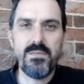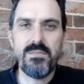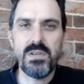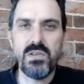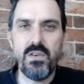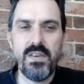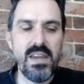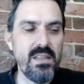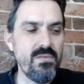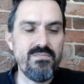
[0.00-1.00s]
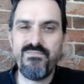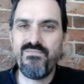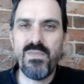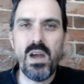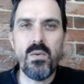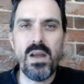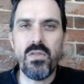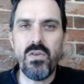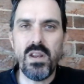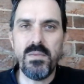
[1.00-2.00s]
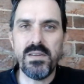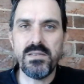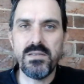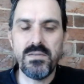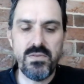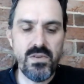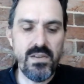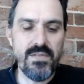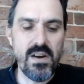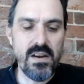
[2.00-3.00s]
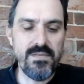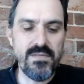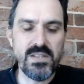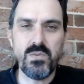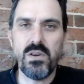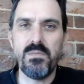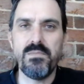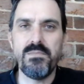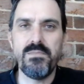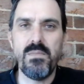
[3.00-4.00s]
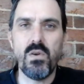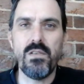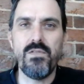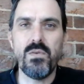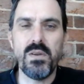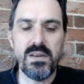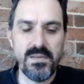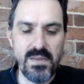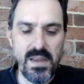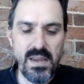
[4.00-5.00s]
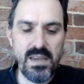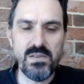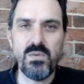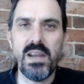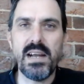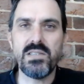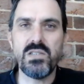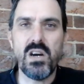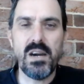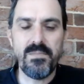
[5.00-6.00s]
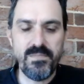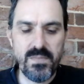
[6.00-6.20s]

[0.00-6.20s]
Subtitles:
Myself, again, around 30 minutes, 35. That's what I'm looking for when in regards to time,